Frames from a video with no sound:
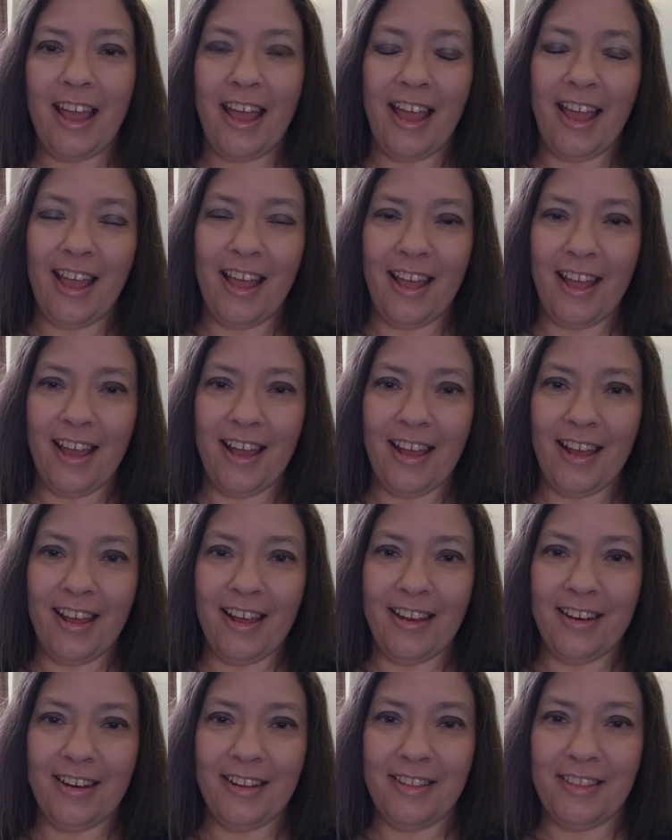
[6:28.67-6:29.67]

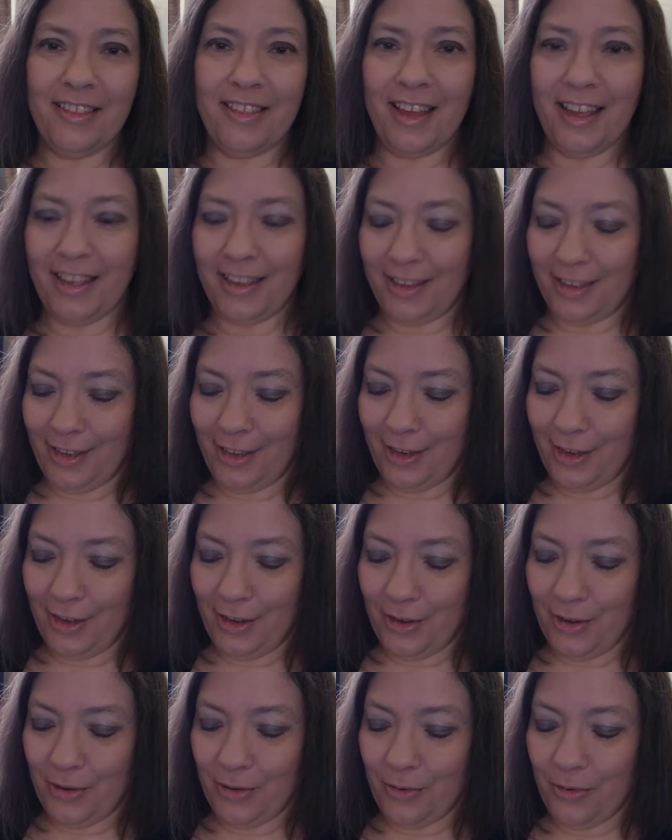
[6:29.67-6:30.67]
And thank
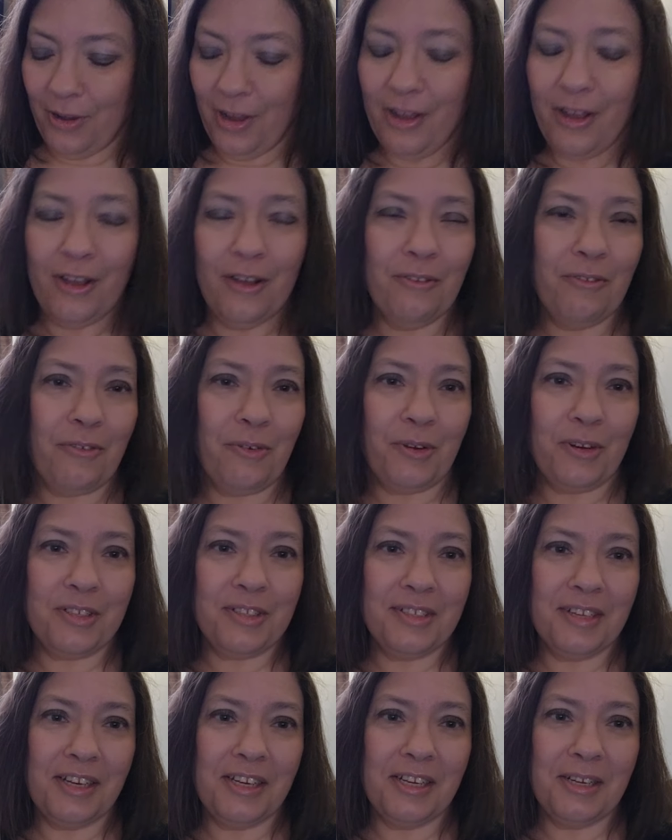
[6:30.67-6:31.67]
you for
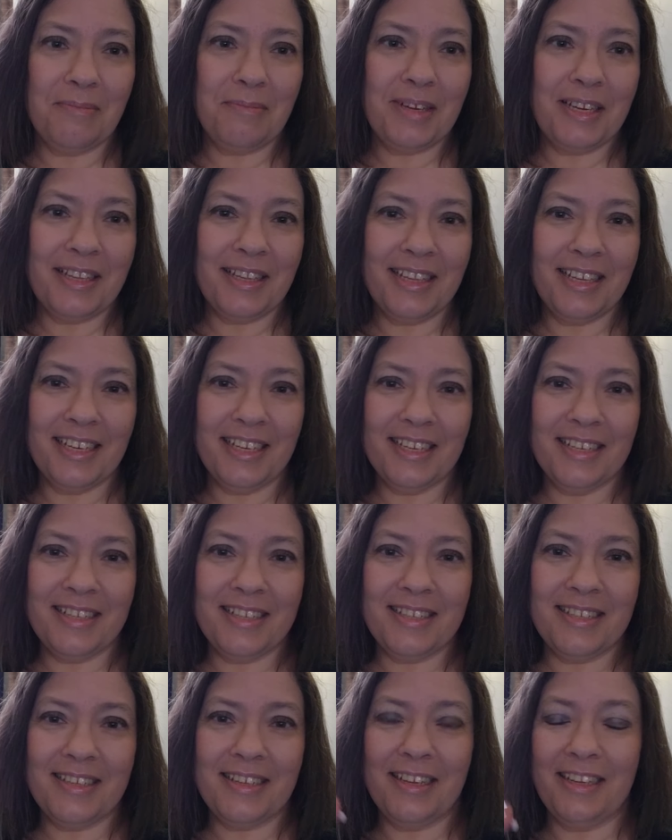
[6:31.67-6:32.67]
sending me
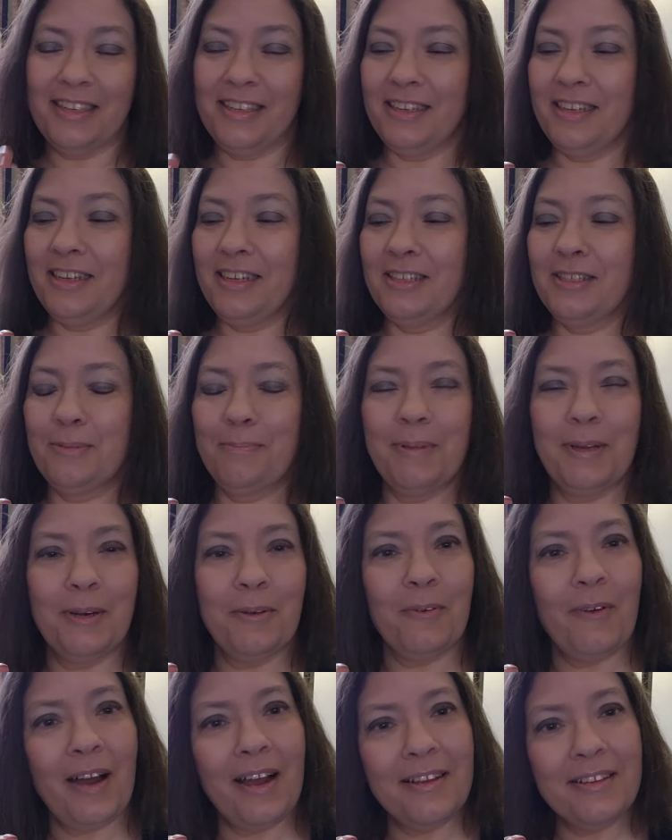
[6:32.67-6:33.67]
this. It's been
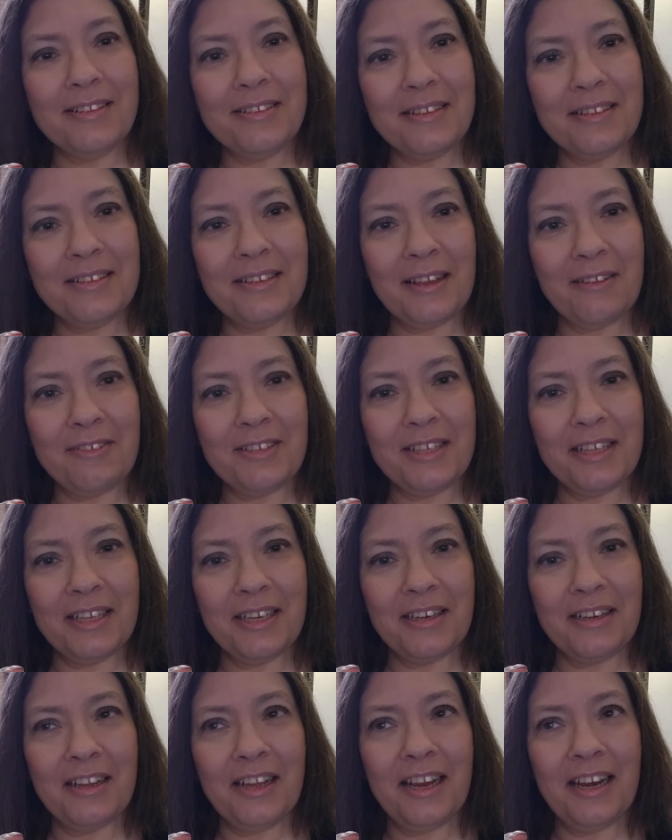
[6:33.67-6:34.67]
a while since I've
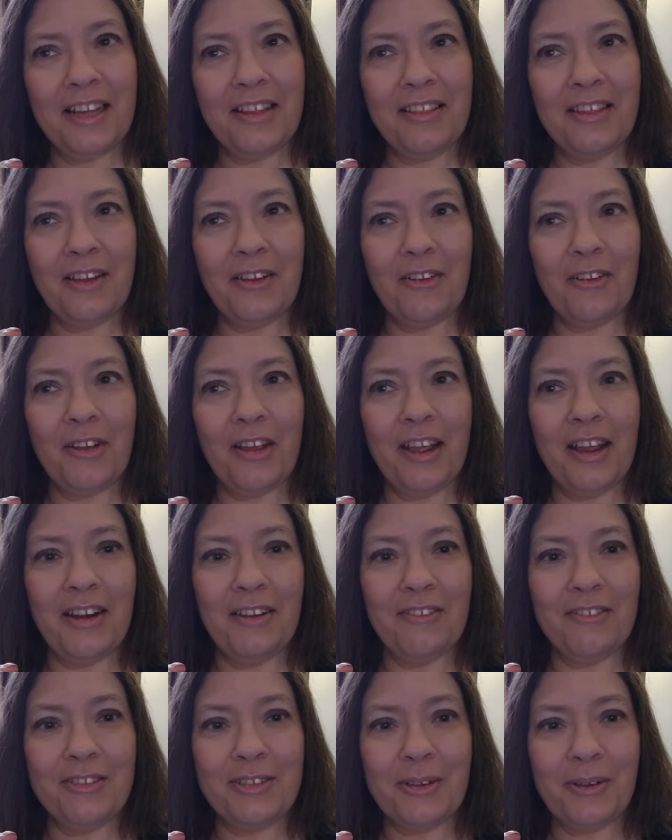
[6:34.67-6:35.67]
seen anything
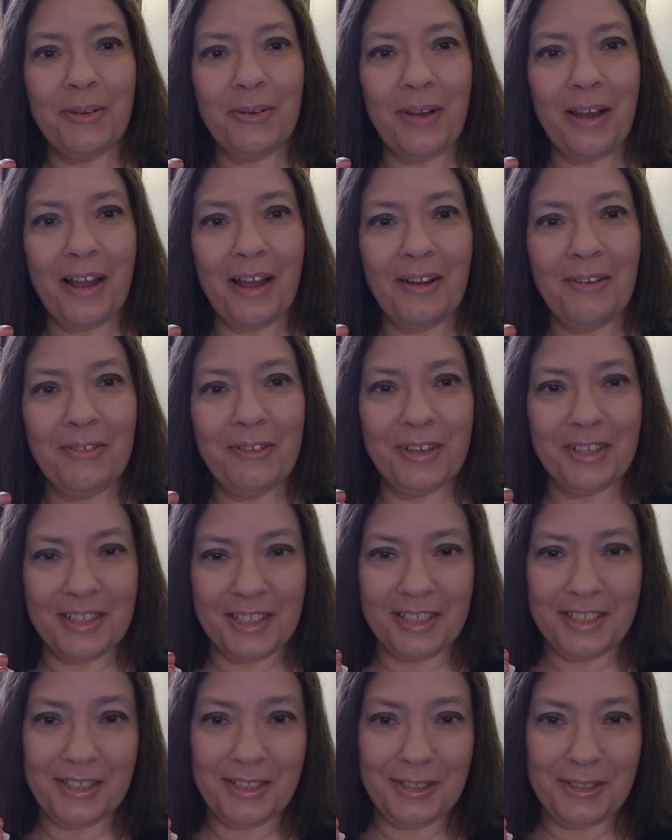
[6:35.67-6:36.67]
creative, so I
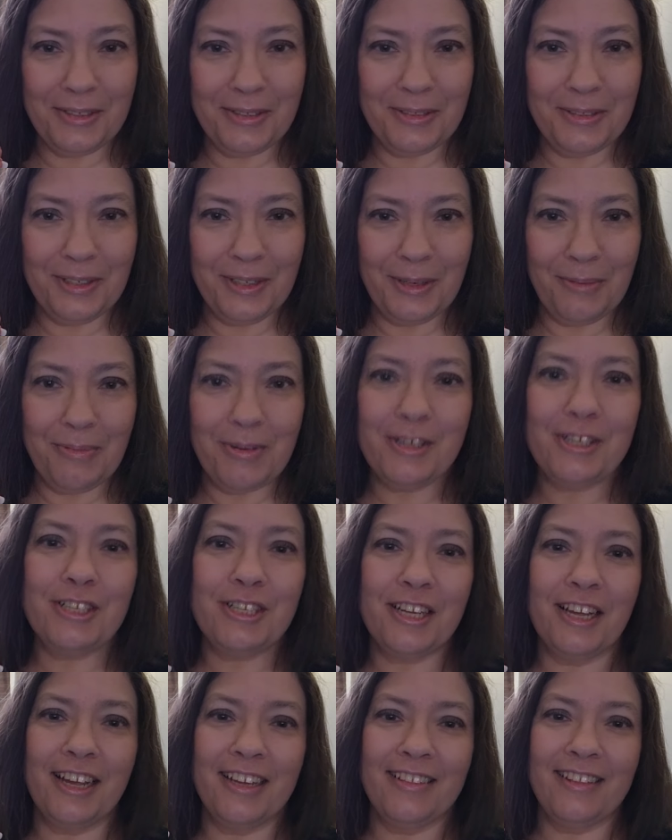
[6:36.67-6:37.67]
really do
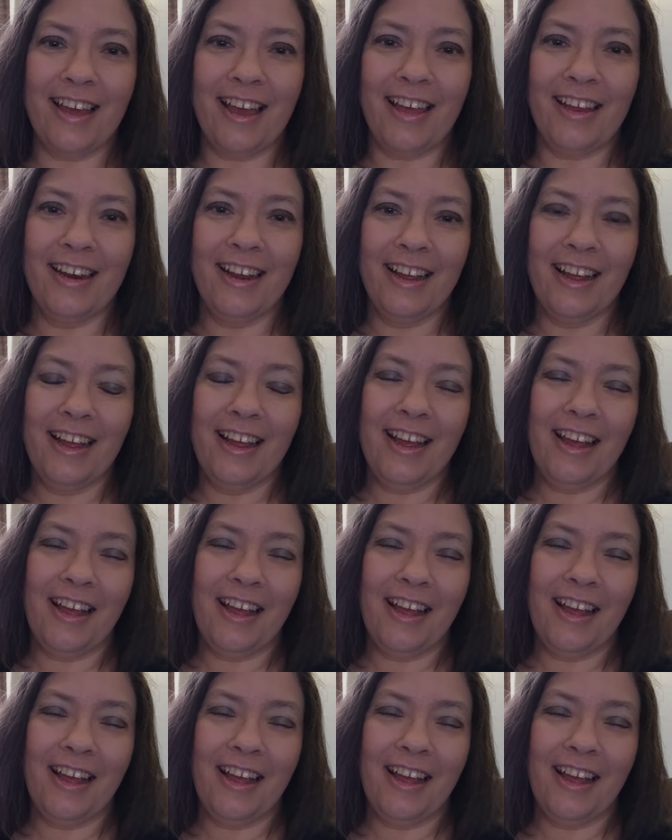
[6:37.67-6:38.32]
appreciate that.